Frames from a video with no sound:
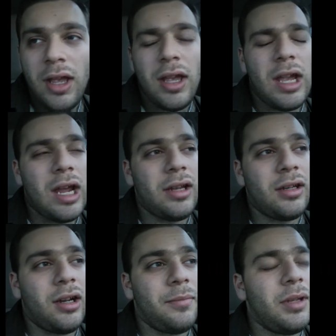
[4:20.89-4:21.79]
And
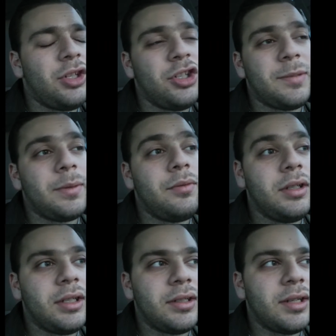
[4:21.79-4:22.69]
it's just been
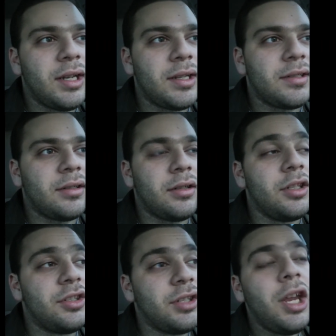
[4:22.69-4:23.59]
really intense, and
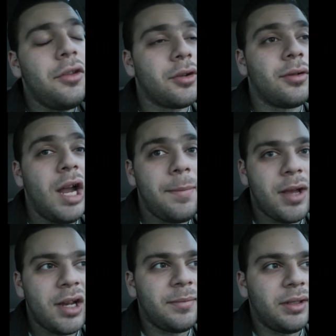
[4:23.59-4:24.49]
it scared the crap
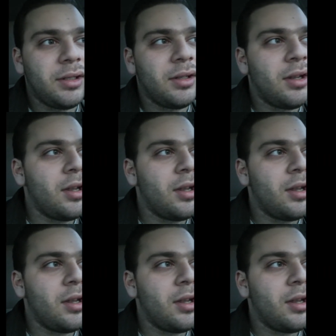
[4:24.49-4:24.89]
out of me.